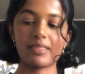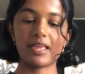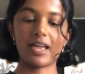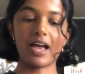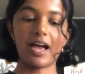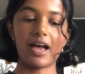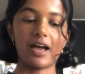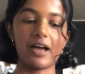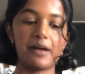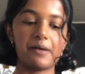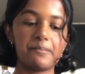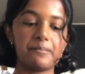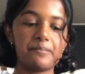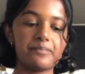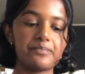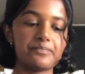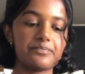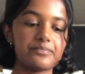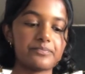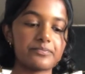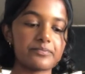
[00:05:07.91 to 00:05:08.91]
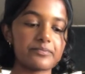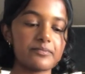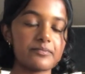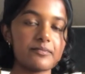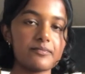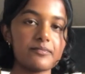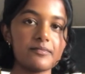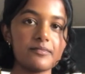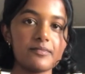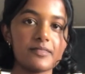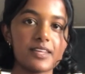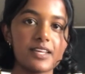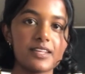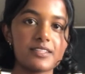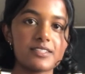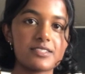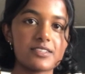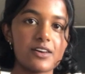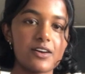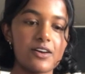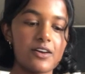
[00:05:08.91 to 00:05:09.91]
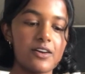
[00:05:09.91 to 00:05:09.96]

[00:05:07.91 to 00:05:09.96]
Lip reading: And so